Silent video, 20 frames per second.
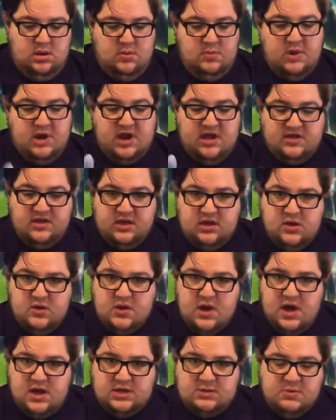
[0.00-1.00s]
But I think you
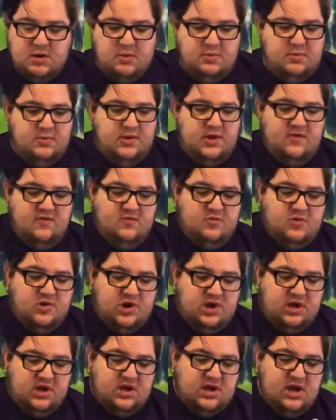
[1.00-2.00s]
guys probably have a
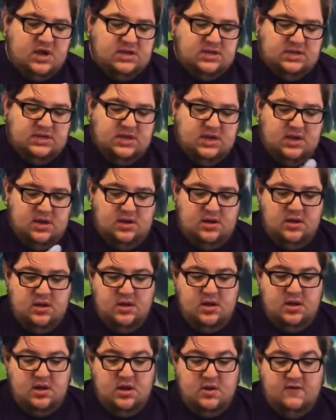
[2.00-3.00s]
pretty good idea
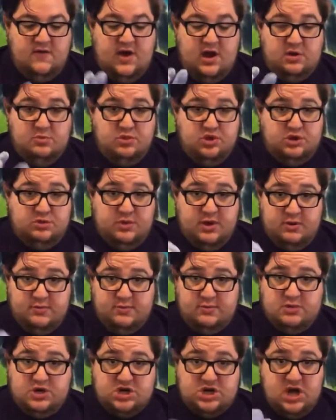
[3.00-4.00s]
of how to put the paper
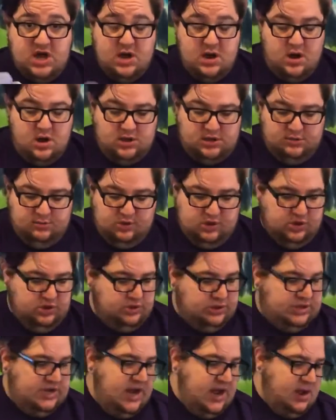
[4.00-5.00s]
mache on the balloon.
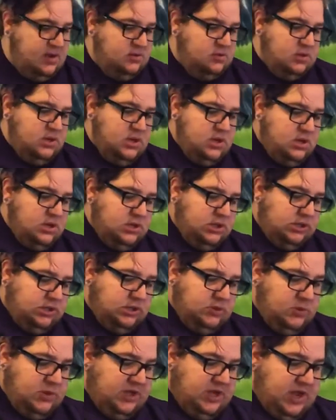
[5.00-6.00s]
So
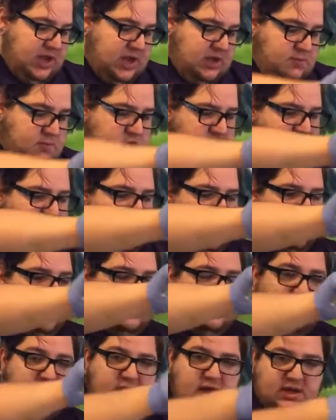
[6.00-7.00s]
we can move on
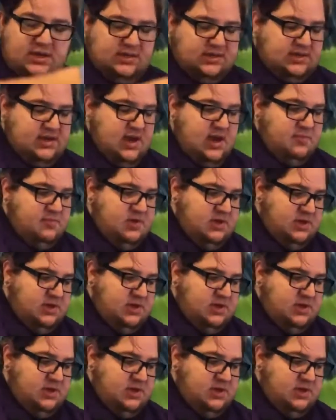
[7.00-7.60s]
to the next step.